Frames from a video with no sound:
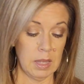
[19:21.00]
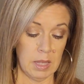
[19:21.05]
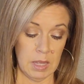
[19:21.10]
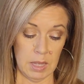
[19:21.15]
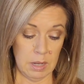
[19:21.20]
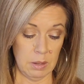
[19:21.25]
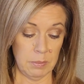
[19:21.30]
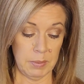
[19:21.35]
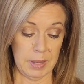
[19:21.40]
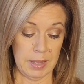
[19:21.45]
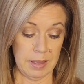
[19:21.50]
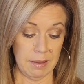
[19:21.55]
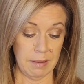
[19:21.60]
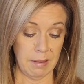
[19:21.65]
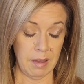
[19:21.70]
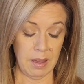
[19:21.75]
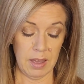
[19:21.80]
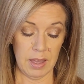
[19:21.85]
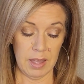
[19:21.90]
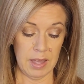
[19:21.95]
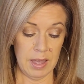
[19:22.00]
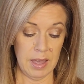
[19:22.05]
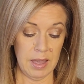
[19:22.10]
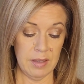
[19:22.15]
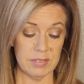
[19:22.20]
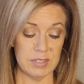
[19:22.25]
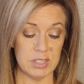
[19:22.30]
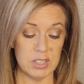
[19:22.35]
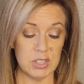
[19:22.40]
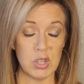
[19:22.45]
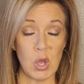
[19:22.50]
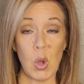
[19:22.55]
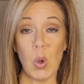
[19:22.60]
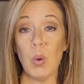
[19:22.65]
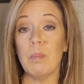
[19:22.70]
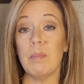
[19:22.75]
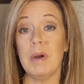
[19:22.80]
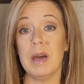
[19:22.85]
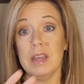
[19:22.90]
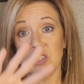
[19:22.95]
Anyway, I have
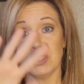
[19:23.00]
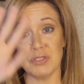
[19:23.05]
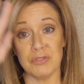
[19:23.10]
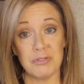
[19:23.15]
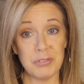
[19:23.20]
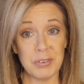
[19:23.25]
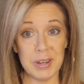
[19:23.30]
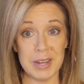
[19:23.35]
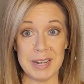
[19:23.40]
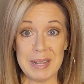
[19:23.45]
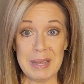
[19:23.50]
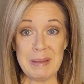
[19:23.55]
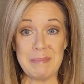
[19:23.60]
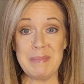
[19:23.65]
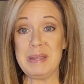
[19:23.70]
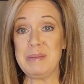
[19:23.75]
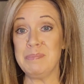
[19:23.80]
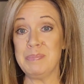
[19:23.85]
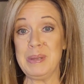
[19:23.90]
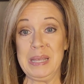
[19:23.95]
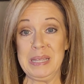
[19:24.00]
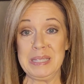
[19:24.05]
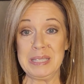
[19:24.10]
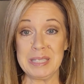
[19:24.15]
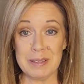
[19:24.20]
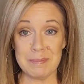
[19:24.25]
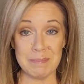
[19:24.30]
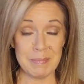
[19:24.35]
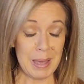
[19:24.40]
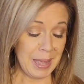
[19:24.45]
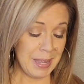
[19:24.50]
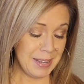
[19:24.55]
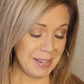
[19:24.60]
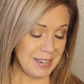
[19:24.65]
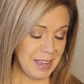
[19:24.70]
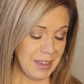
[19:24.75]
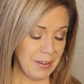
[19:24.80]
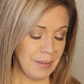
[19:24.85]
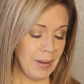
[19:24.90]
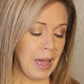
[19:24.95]
so much freedom and peace of mind
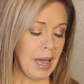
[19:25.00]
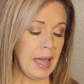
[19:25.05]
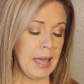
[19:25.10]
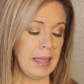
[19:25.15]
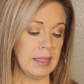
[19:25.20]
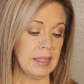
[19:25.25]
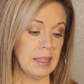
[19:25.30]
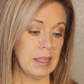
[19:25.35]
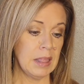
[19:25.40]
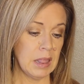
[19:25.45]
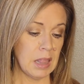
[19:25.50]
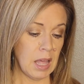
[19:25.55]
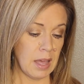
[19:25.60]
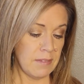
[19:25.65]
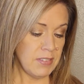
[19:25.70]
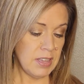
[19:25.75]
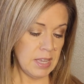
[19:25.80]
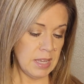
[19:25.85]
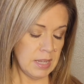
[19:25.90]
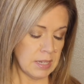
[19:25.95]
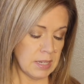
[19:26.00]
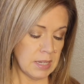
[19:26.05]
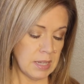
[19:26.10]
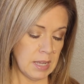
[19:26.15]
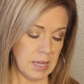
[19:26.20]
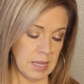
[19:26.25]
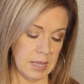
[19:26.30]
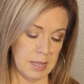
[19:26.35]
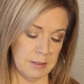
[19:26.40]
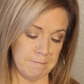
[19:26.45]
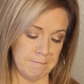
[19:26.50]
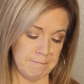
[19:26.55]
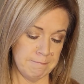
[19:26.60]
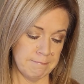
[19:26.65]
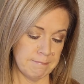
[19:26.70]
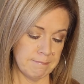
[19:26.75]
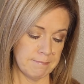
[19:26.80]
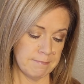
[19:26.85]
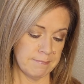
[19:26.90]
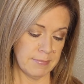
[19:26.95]
now. I love it.
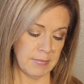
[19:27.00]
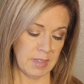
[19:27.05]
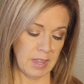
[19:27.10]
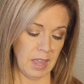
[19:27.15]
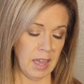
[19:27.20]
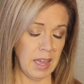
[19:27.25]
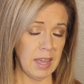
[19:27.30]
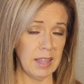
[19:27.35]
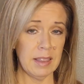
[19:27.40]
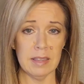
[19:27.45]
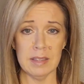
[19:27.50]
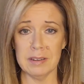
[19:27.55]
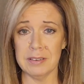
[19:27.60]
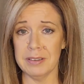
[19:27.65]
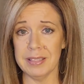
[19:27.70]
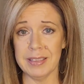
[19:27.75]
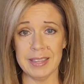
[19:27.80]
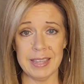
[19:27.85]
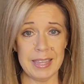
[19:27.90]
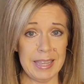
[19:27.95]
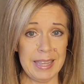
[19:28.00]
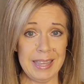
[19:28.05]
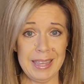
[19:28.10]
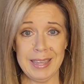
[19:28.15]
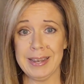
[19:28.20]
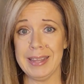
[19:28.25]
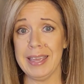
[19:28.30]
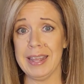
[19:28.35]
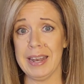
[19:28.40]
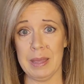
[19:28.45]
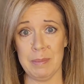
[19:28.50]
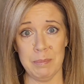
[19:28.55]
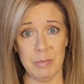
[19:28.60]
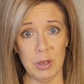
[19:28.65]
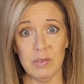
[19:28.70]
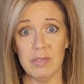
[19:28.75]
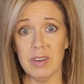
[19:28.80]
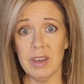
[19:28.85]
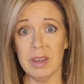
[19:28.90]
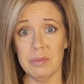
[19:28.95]
I literally eat and I
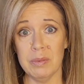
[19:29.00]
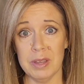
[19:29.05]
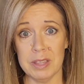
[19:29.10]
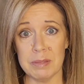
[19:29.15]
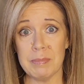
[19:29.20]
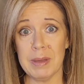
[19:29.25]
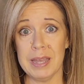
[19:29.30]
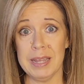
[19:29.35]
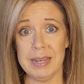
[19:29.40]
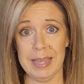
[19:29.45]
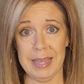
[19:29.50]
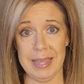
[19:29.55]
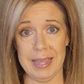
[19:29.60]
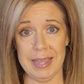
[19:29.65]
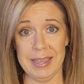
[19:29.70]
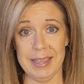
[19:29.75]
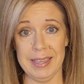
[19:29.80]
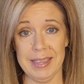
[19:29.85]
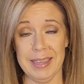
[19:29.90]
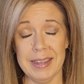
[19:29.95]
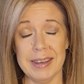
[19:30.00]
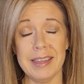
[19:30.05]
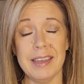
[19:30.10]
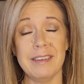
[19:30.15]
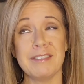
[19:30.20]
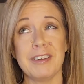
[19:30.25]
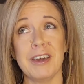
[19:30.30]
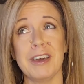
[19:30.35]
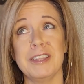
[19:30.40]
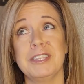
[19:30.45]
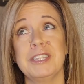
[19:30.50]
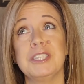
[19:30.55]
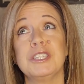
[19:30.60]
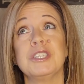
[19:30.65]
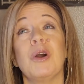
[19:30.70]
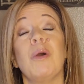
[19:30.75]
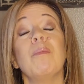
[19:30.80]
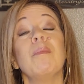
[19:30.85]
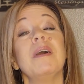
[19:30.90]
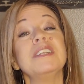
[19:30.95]
move on with my day, and I've gotten
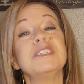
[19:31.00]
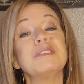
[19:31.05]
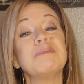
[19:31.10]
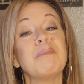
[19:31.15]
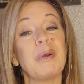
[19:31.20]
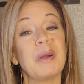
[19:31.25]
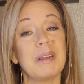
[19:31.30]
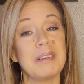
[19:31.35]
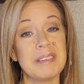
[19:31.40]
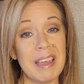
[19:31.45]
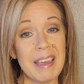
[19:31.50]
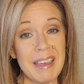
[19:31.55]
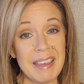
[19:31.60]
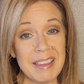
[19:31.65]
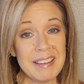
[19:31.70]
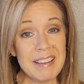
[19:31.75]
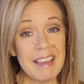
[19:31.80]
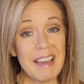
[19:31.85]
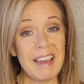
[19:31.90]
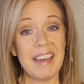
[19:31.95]
so much more done.